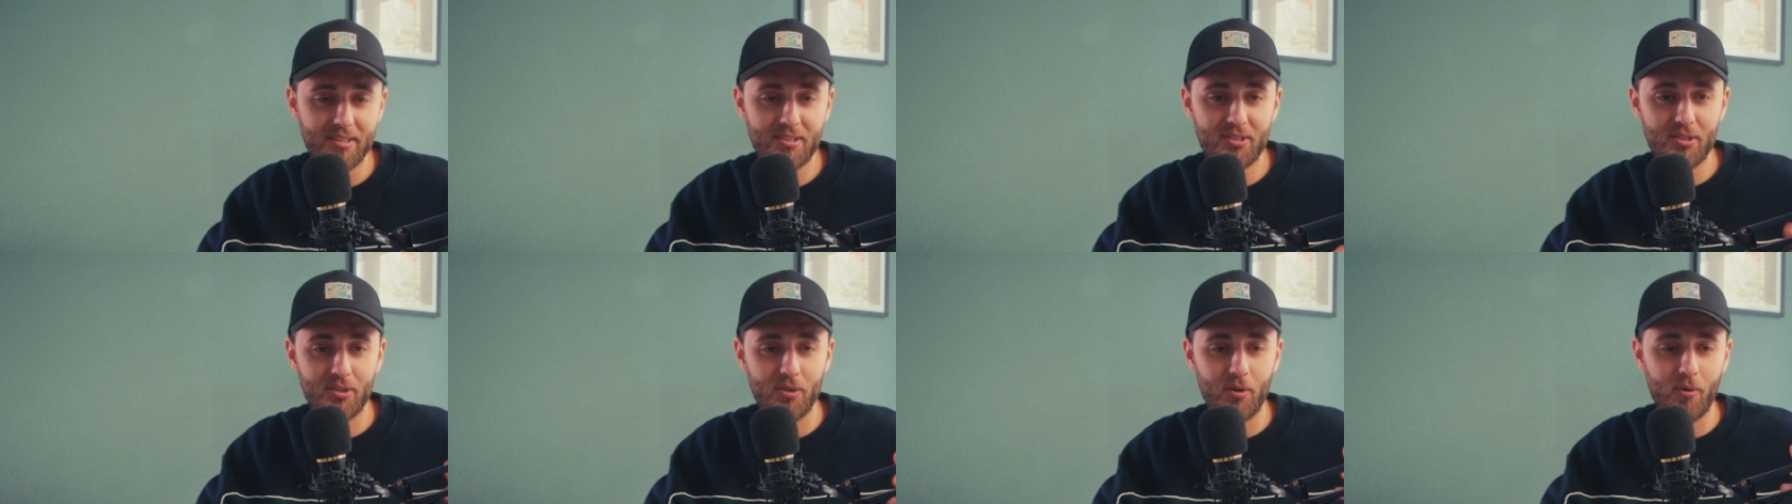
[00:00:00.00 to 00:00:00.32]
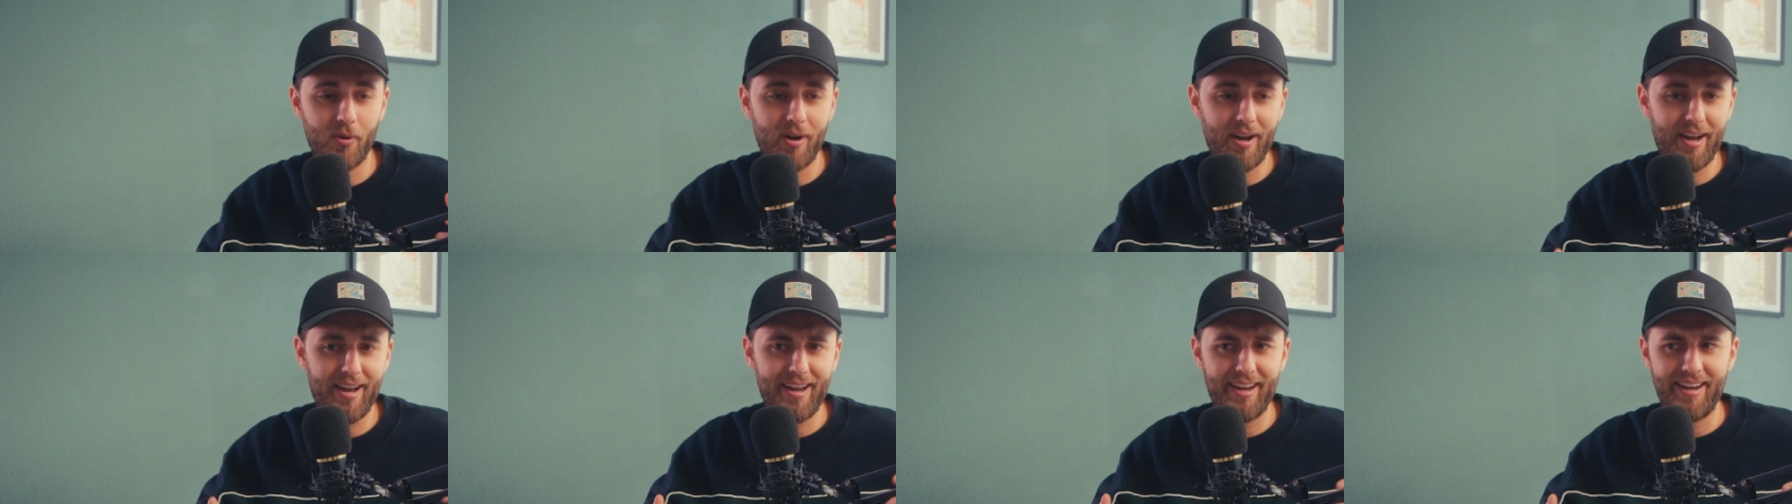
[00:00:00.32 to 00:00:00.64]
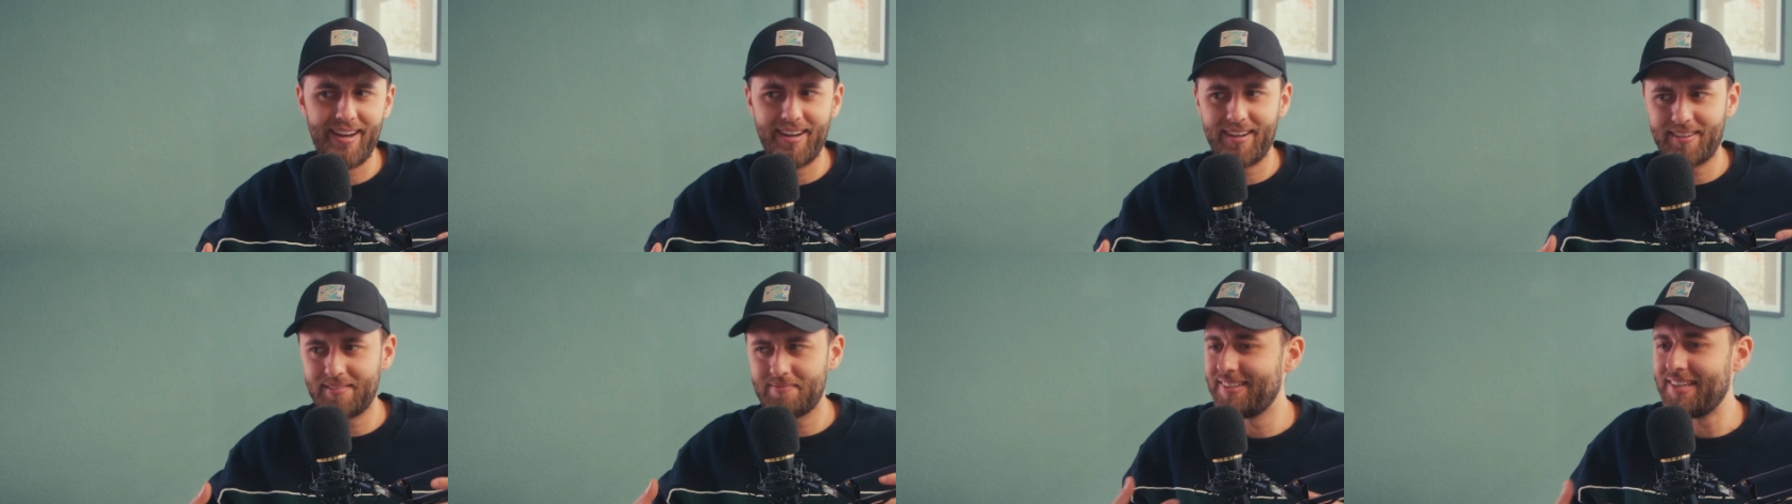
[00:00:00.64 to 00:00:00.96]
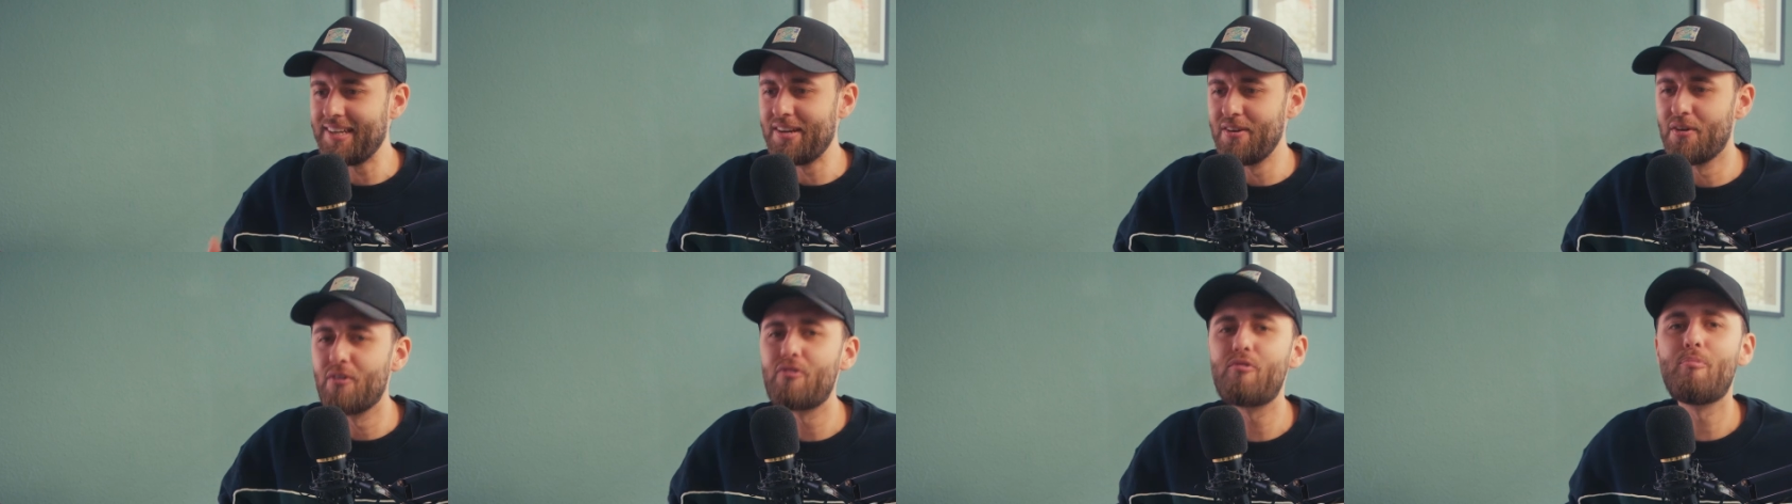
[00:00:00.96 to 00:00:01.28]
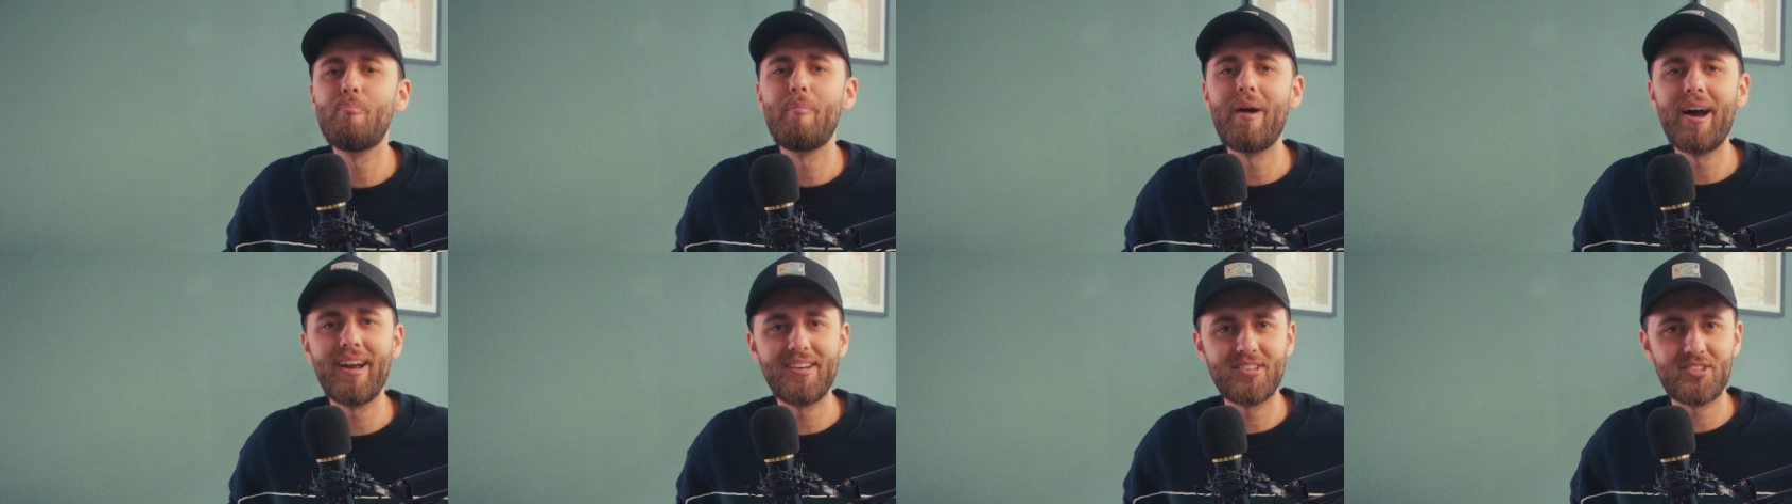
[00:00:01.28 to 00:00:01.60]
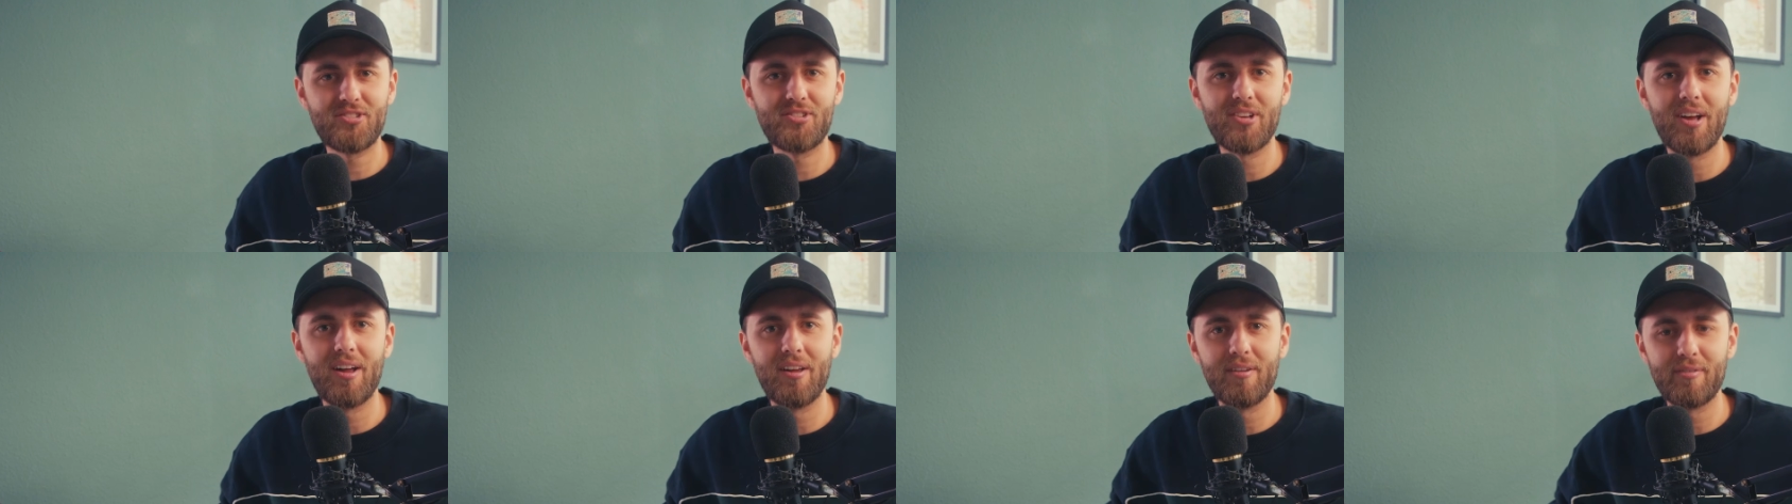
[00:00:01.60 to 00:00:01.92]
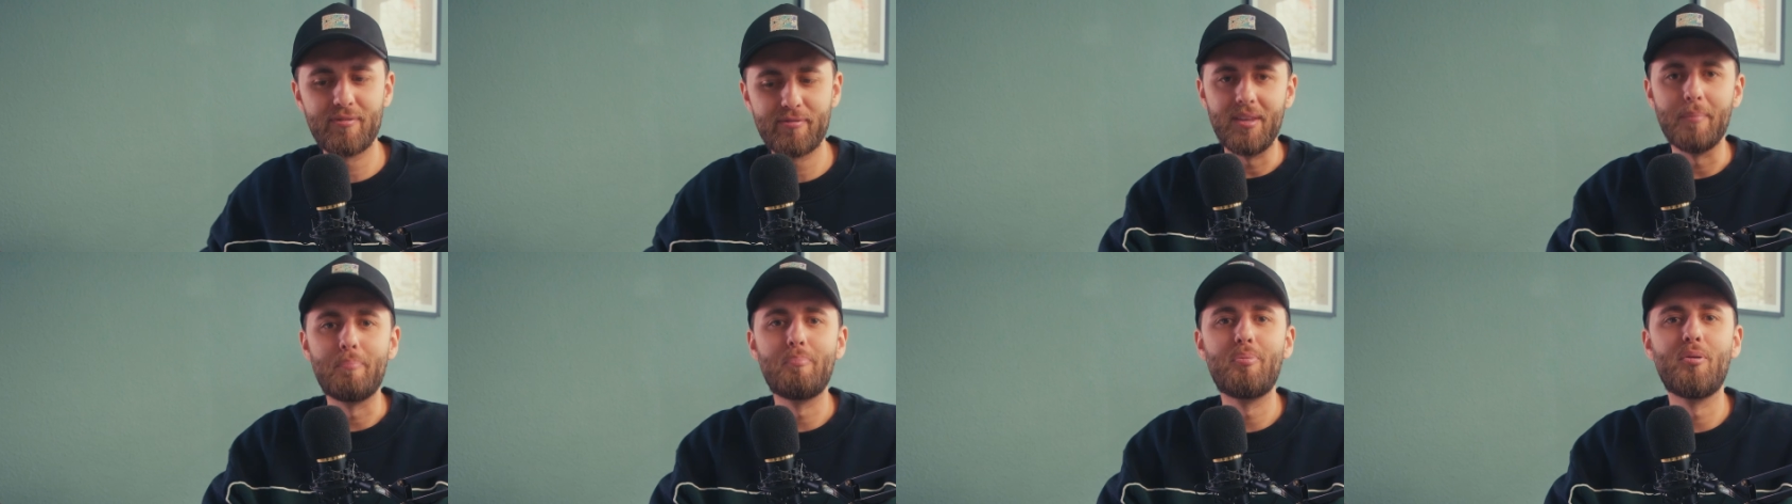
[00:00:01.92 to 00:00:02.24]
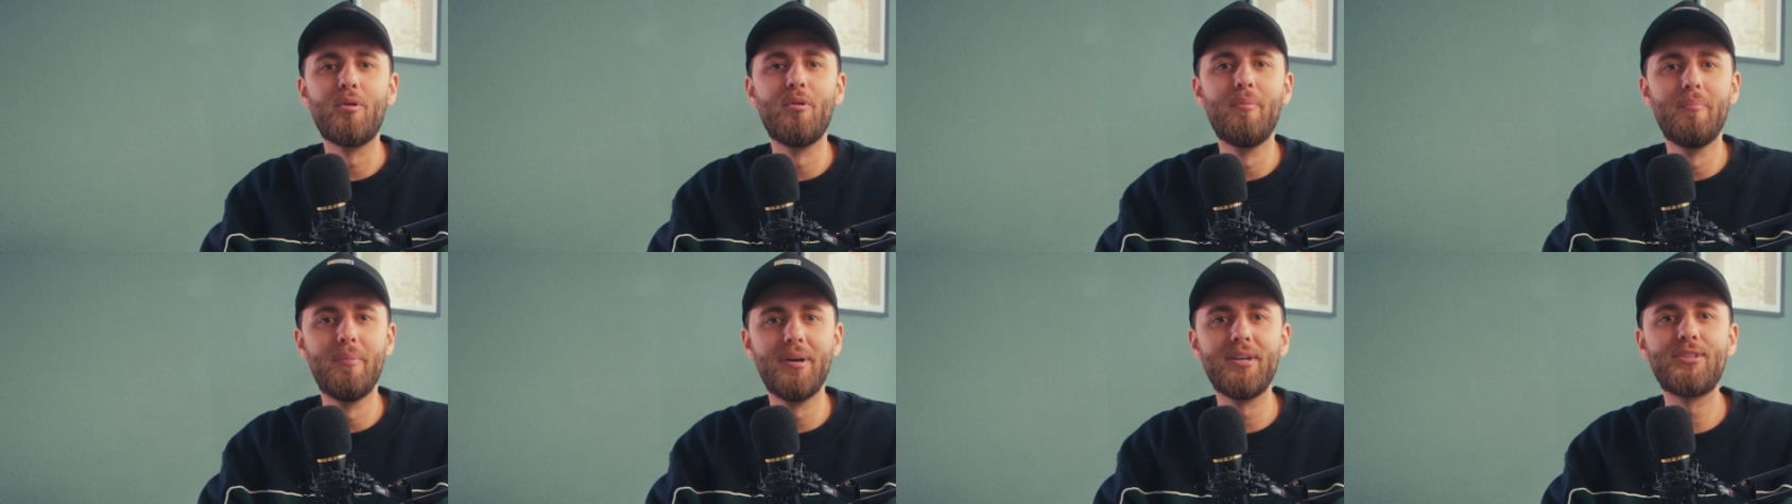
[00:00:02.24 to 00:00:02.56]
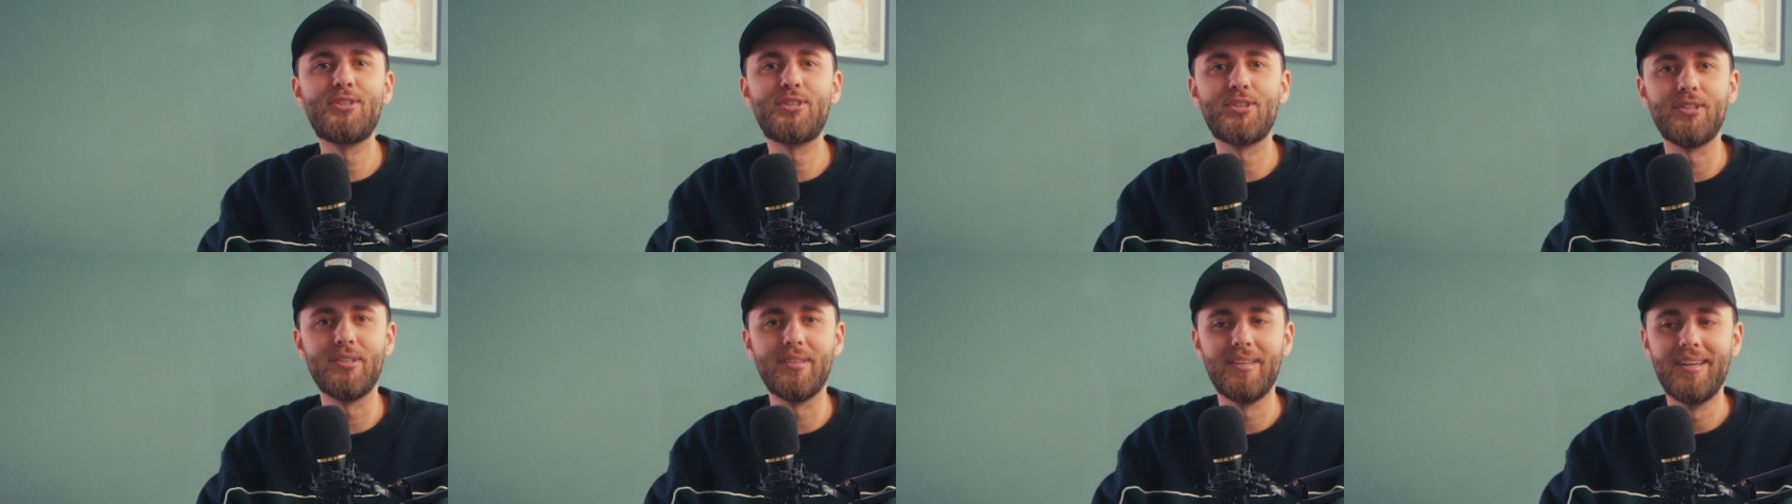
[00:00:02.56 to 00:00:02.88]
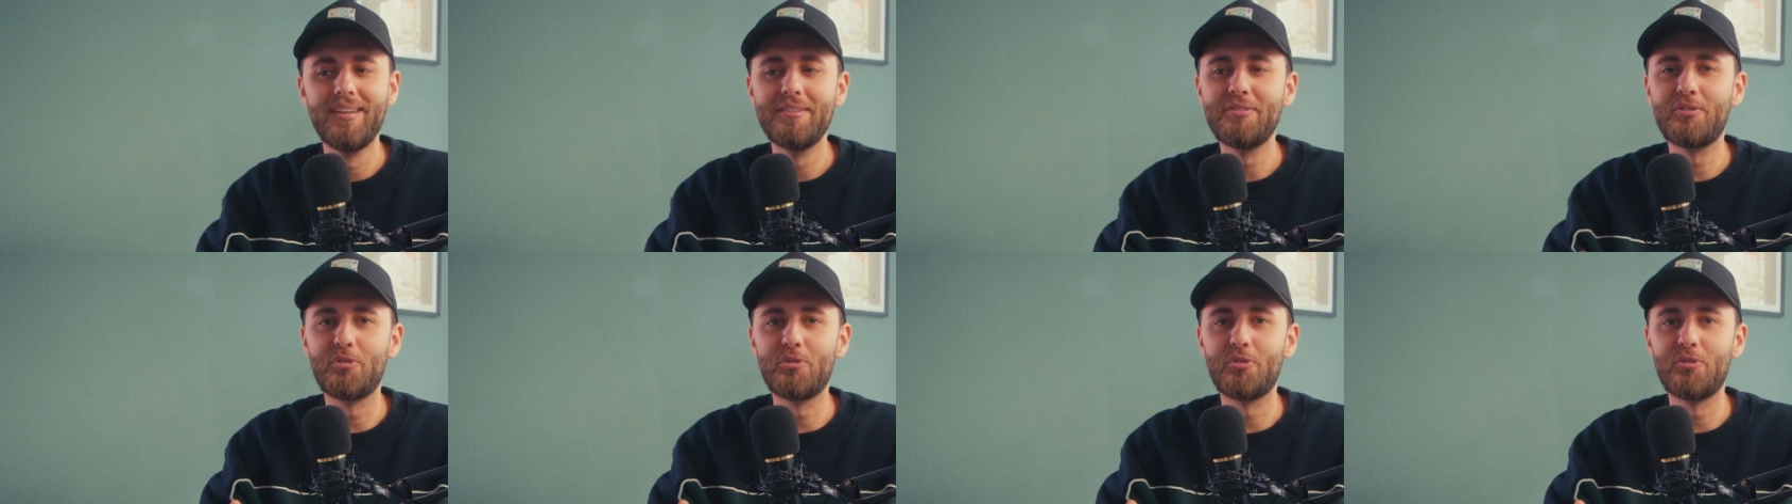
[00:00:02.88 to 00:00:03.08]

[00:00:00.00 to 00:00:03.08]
so I give myself the permission